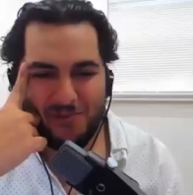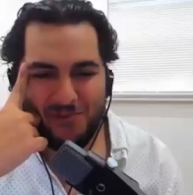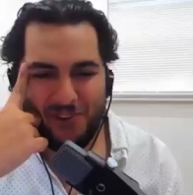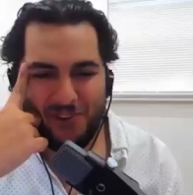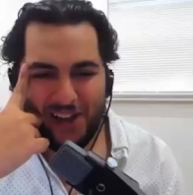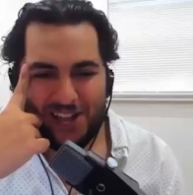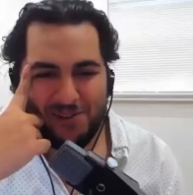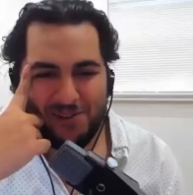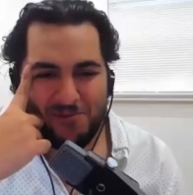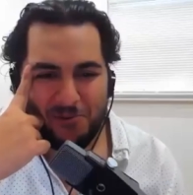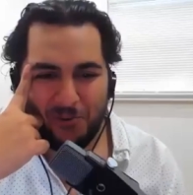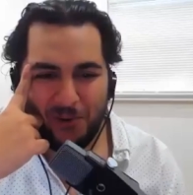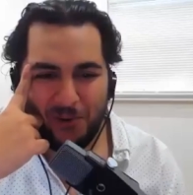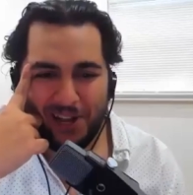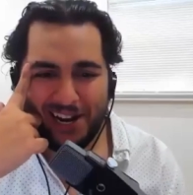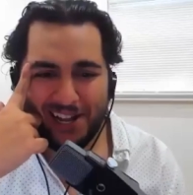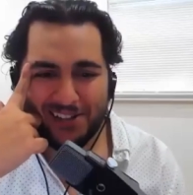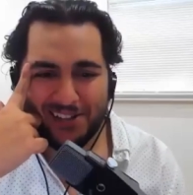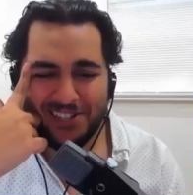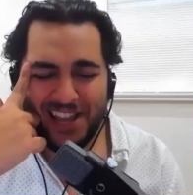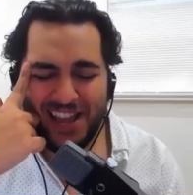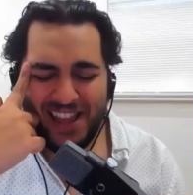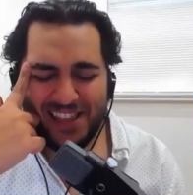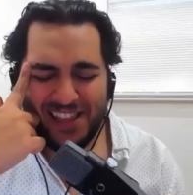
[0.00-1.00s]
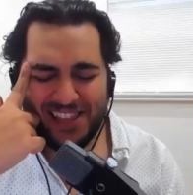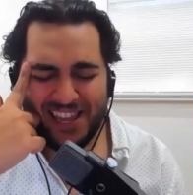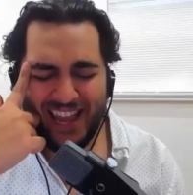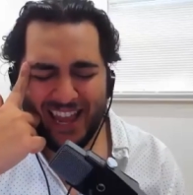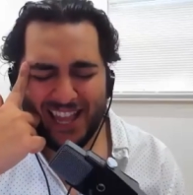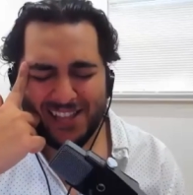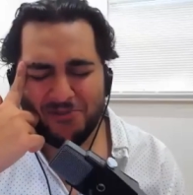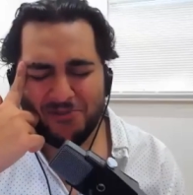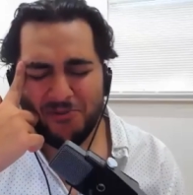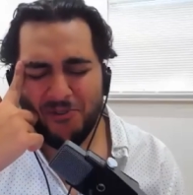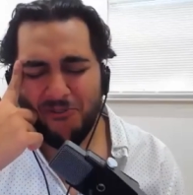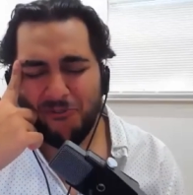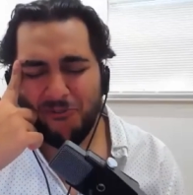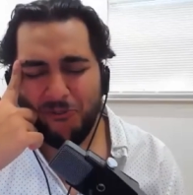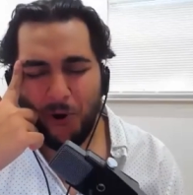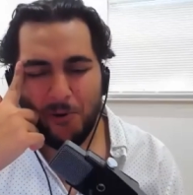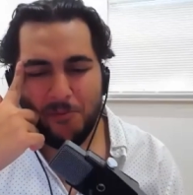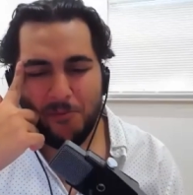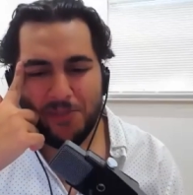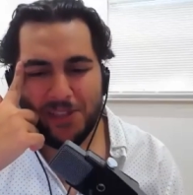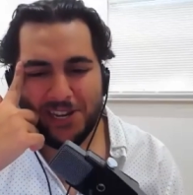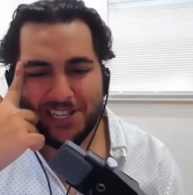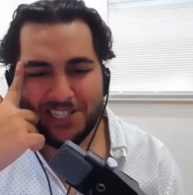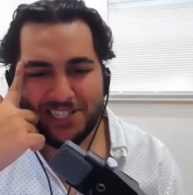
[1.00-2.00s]
to the White House. They had to
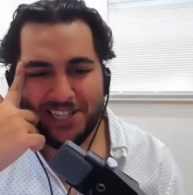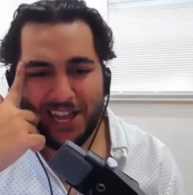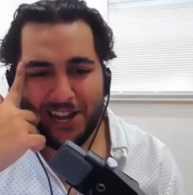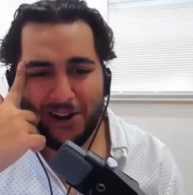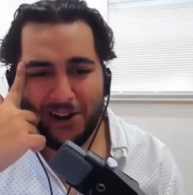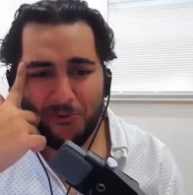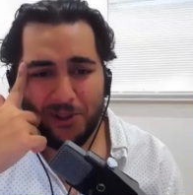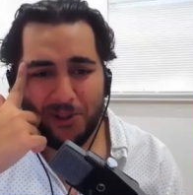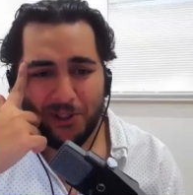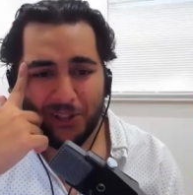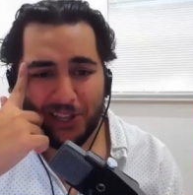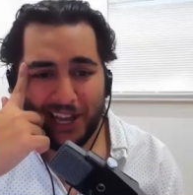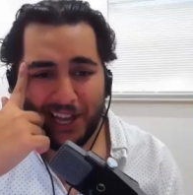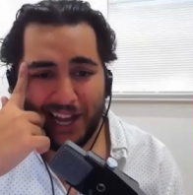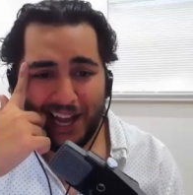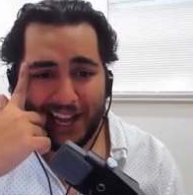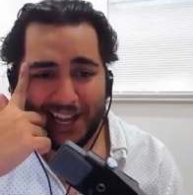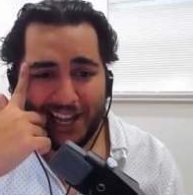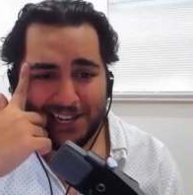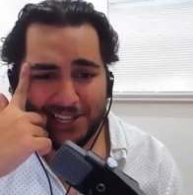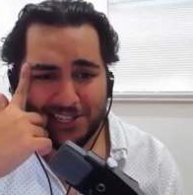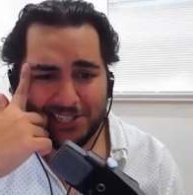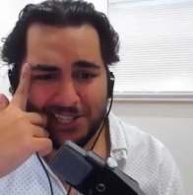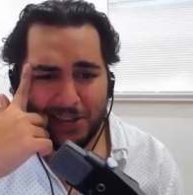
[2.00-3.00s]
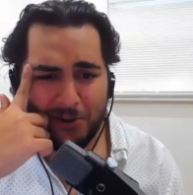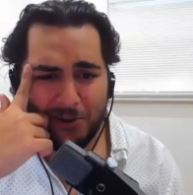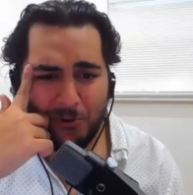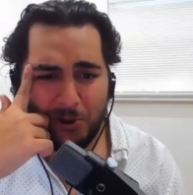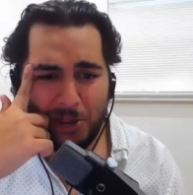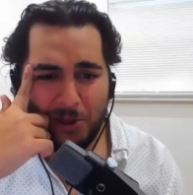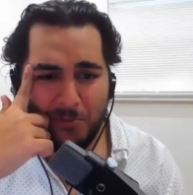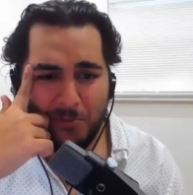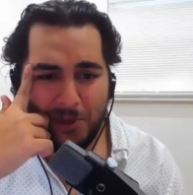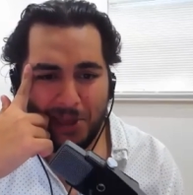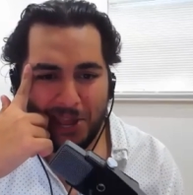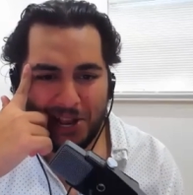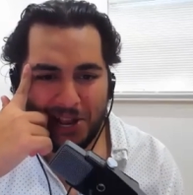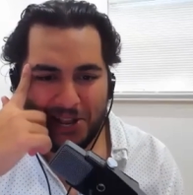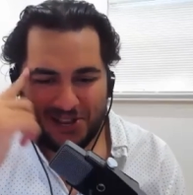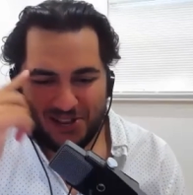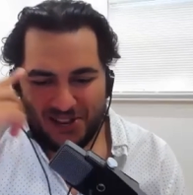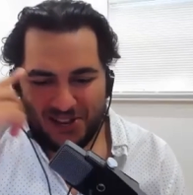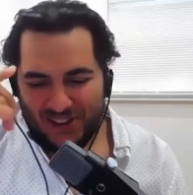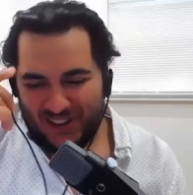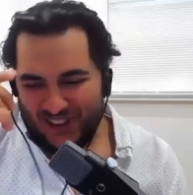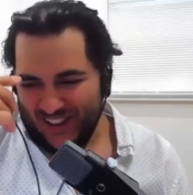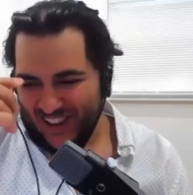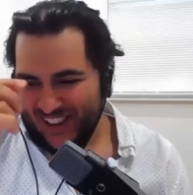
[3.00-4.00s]
inform him that he's not a real guy, and he's like, "What do you mean?
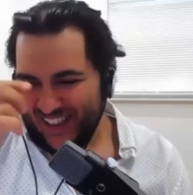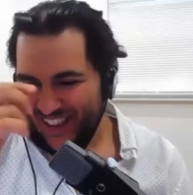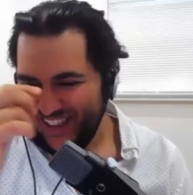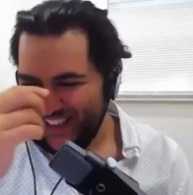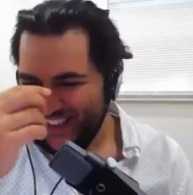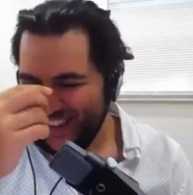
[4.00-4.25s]
Are